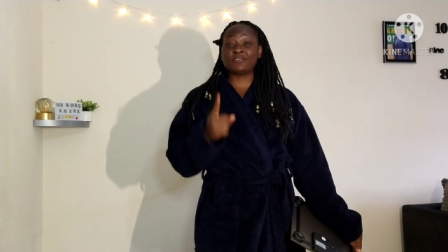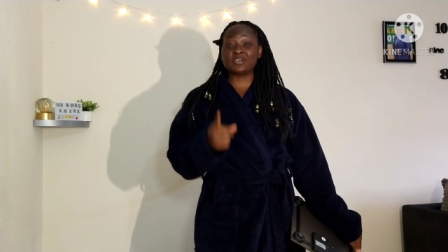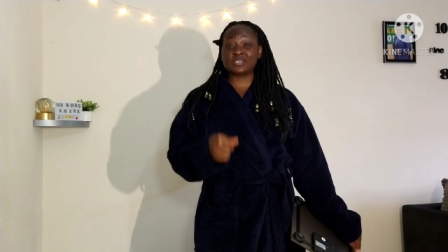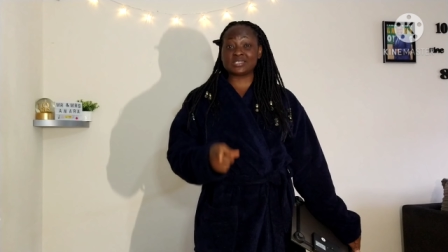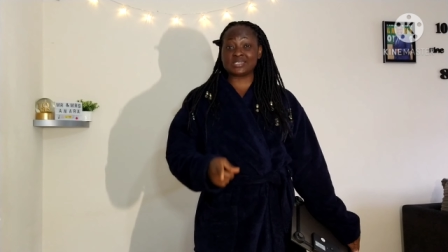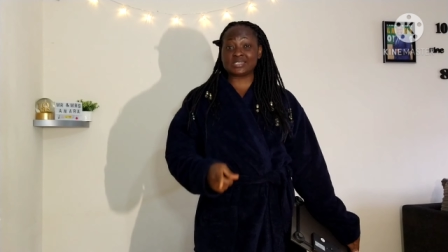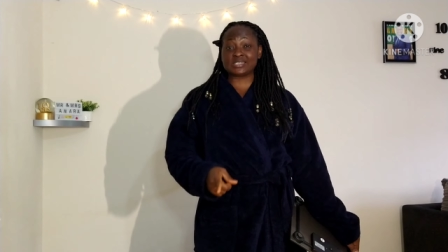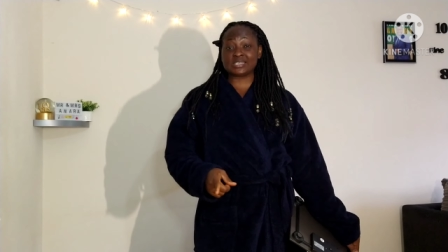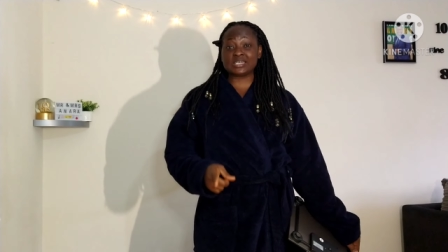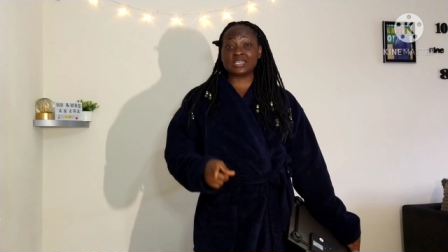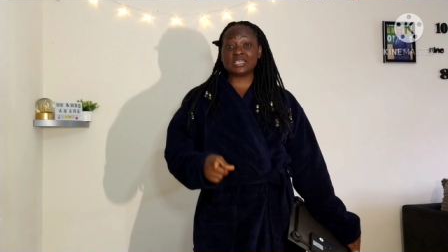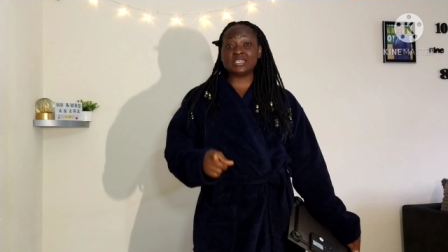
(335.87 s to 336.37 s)

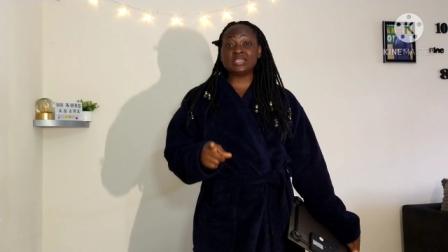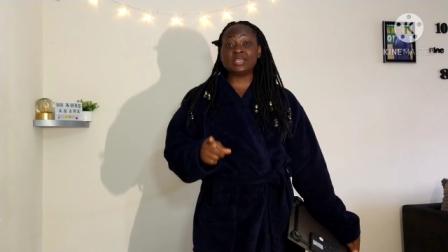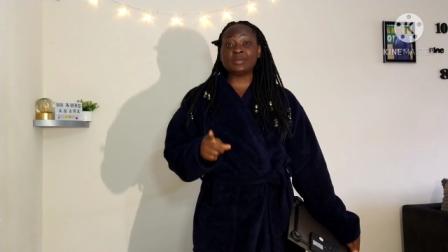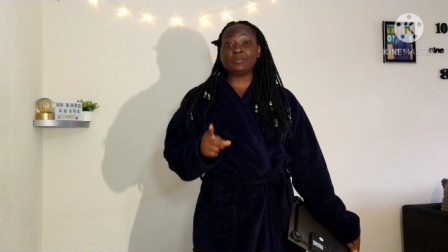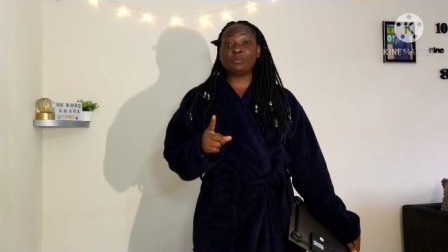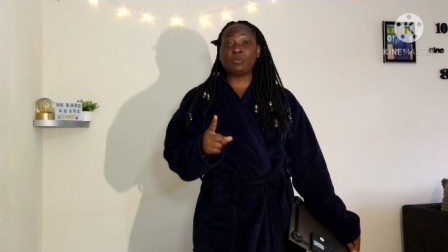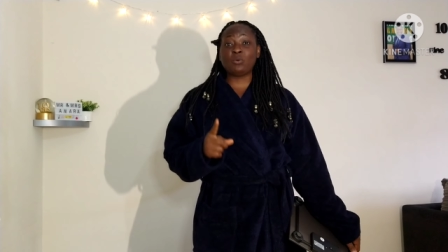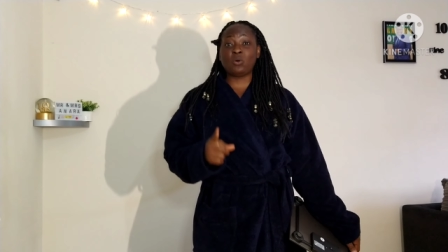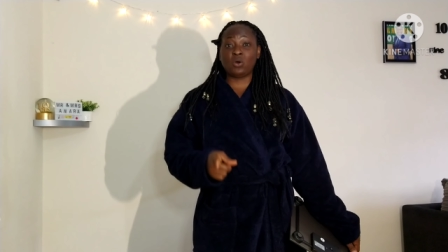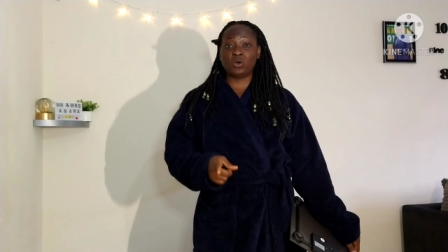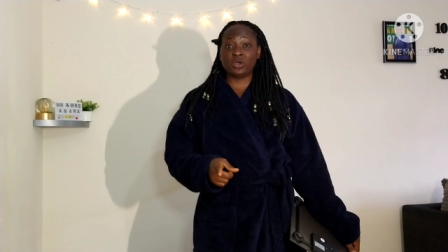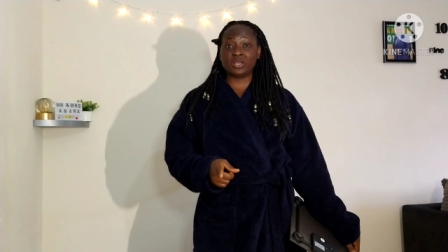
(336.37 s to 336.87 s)
first thing in
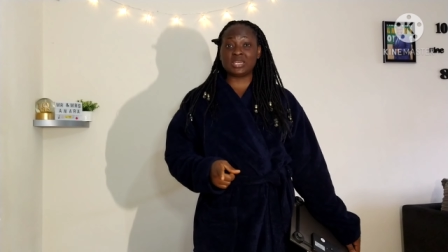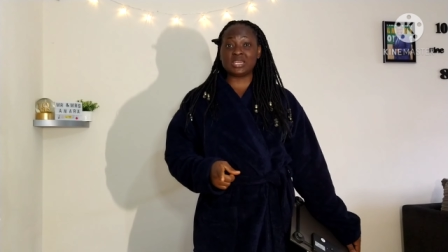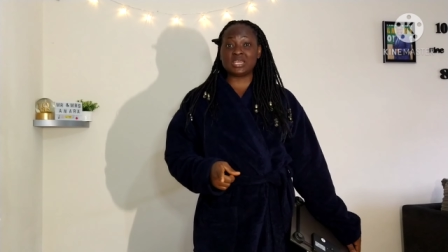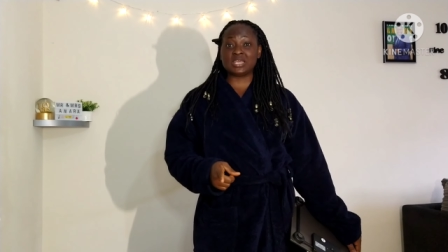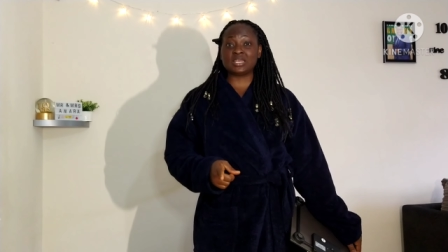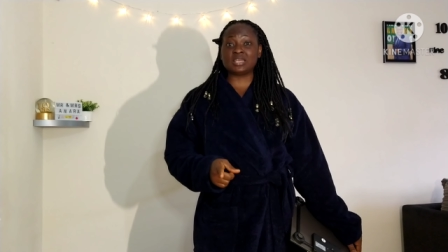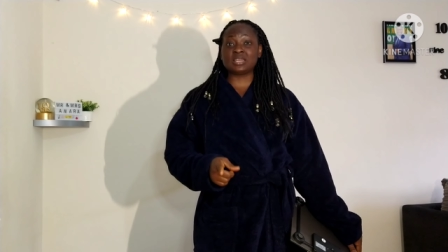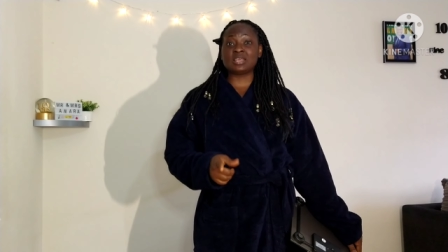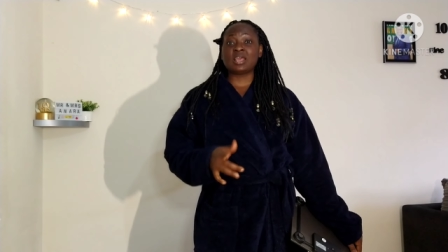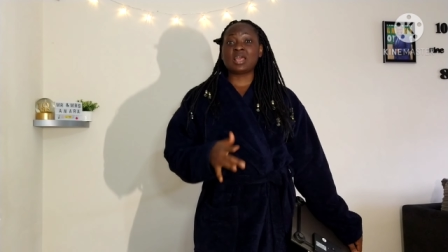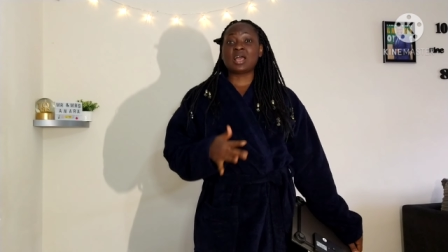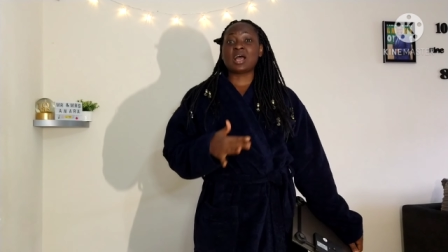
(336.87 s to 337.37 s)
the
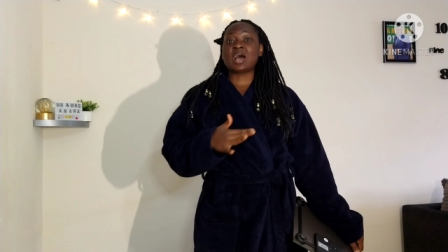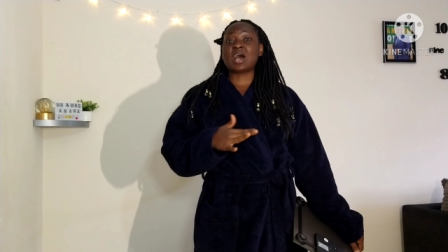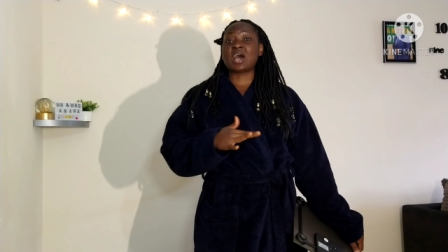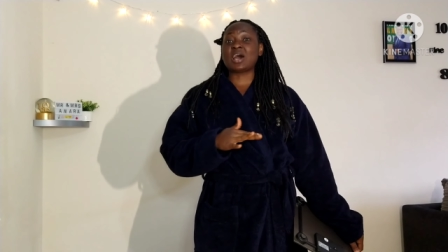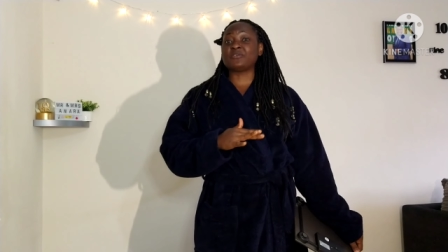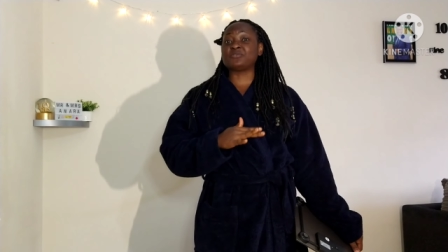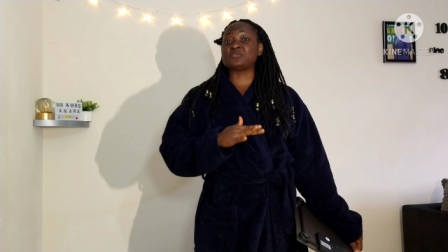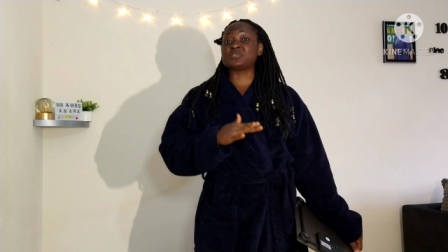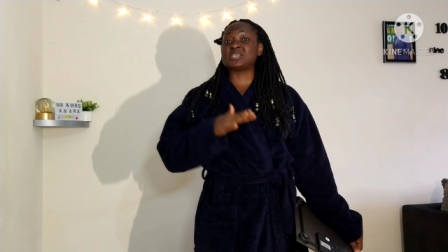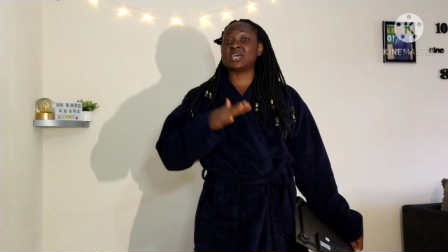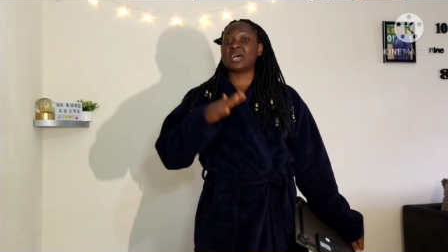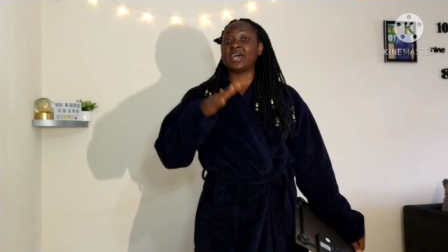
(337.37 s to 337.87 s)
morning
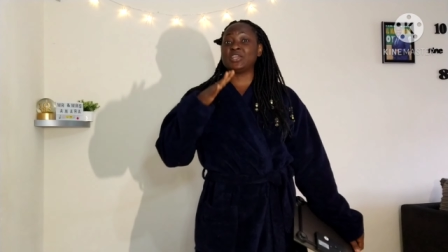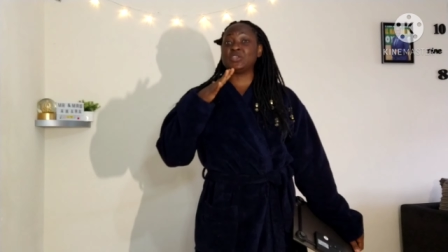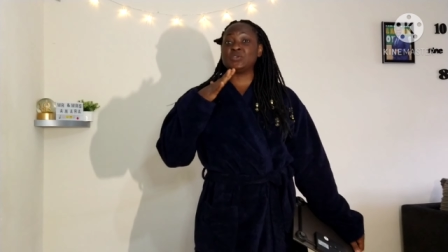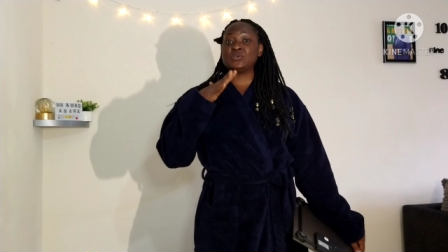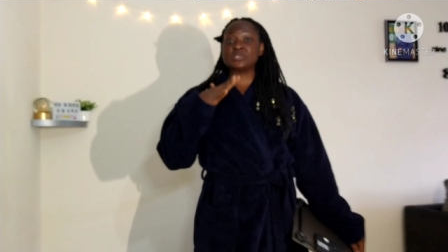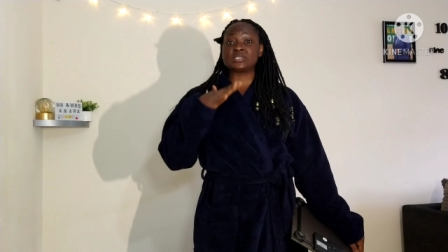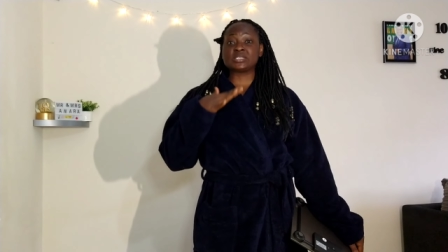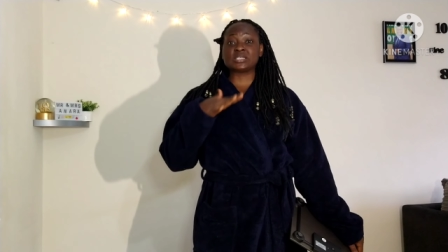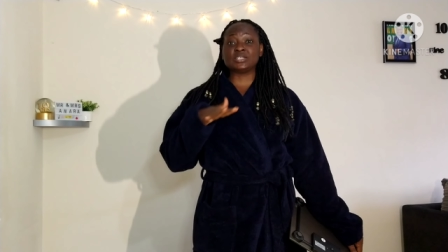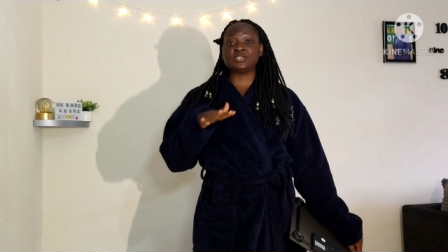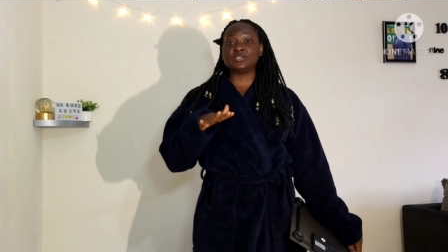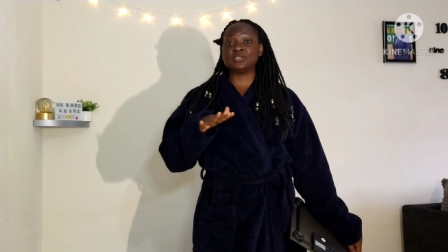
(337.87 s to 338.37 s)
after
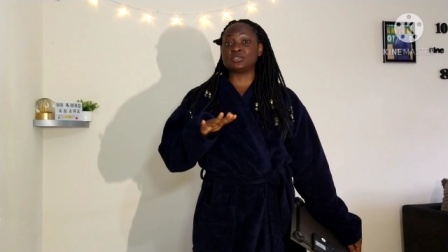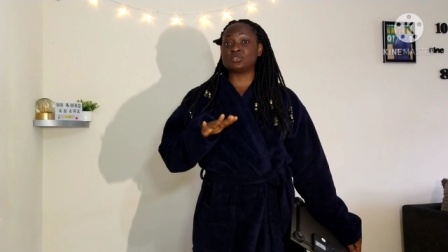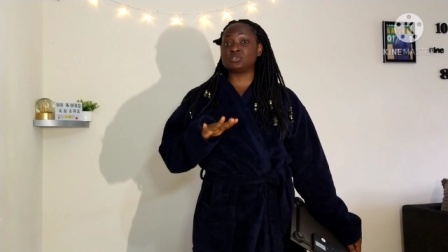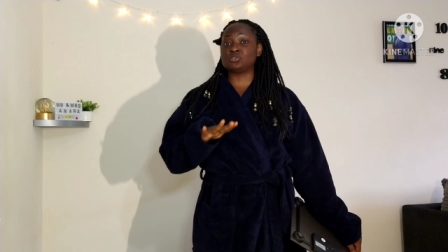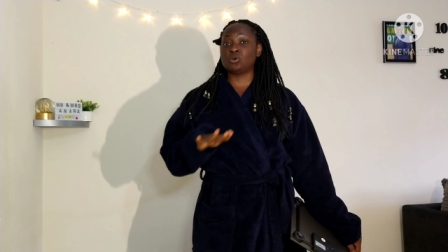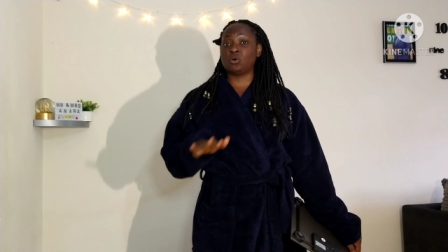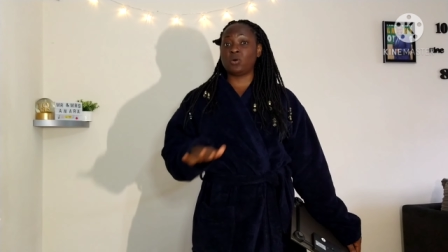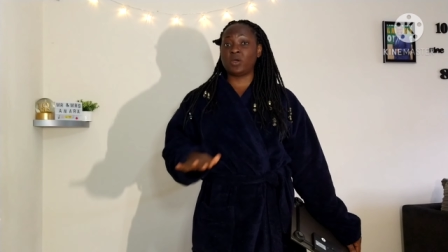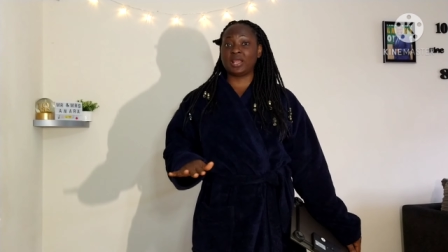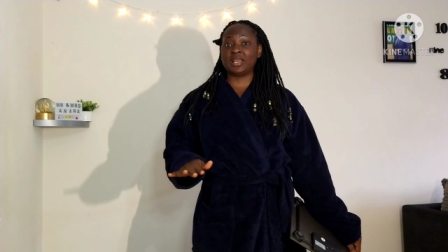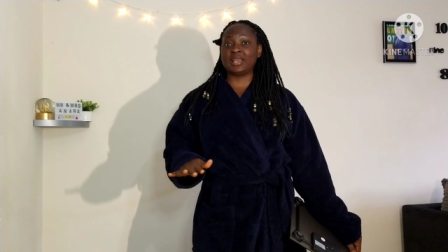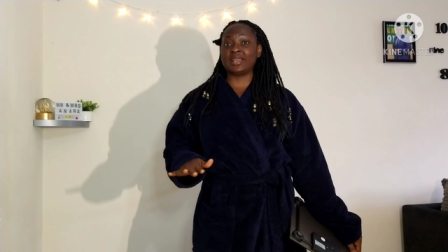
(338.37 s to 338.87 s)
using
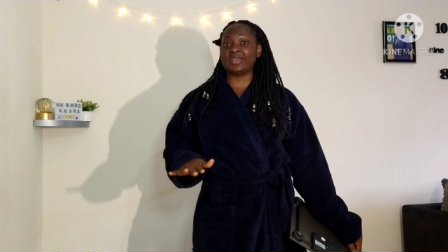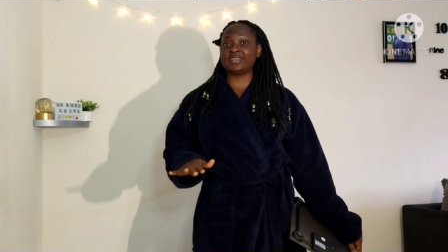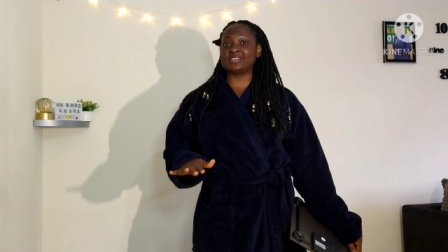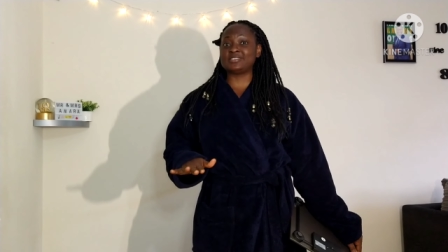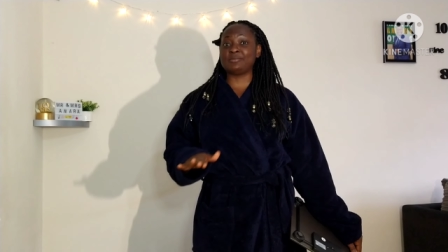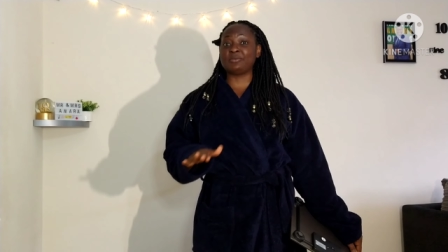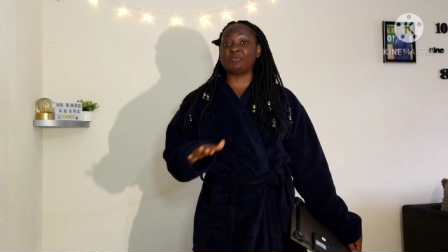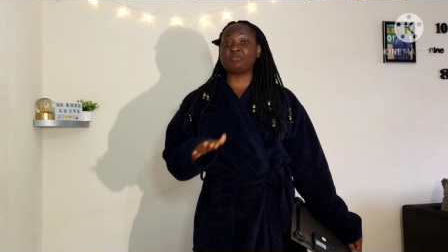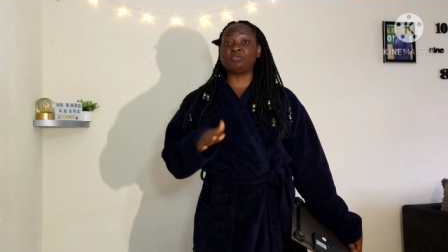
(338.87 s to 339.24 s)
the toilet,